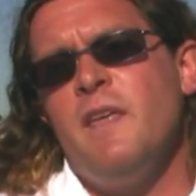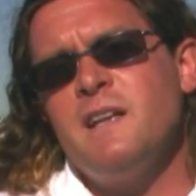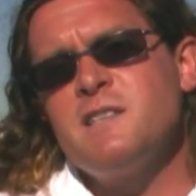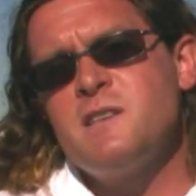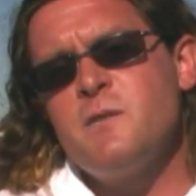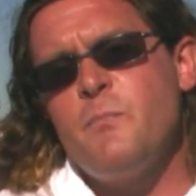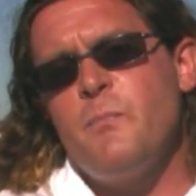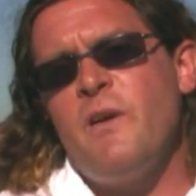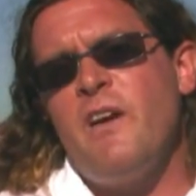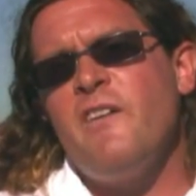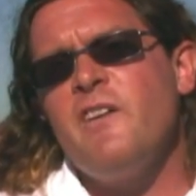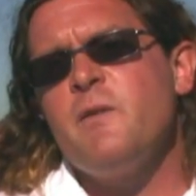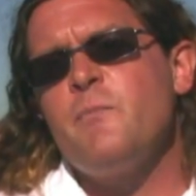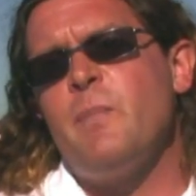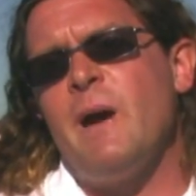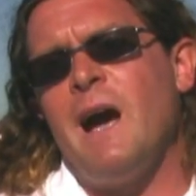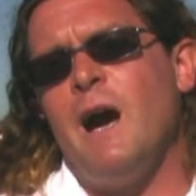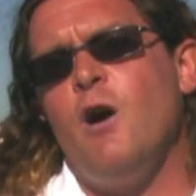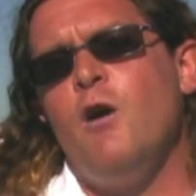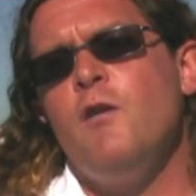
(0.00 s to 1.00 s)
That's a very
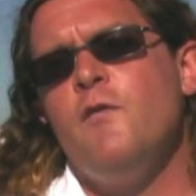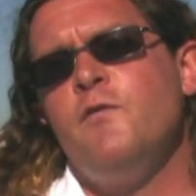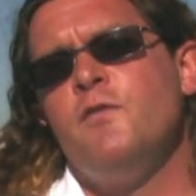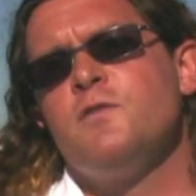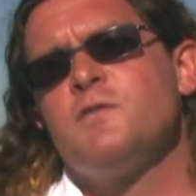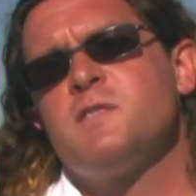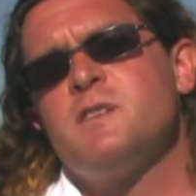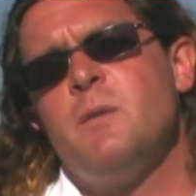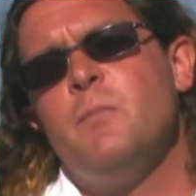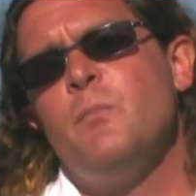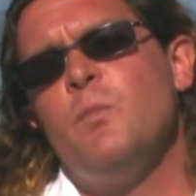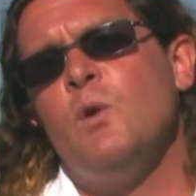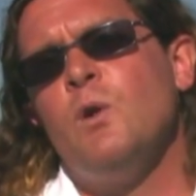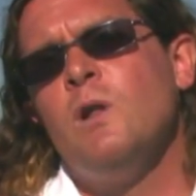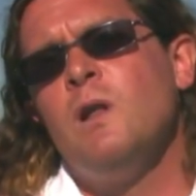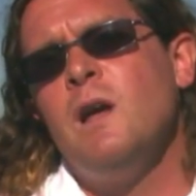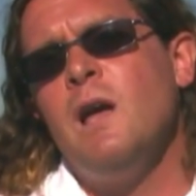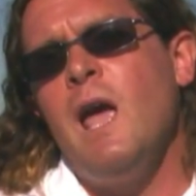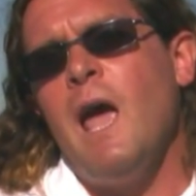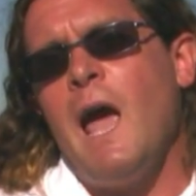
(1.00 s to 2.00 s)
powerful symbol,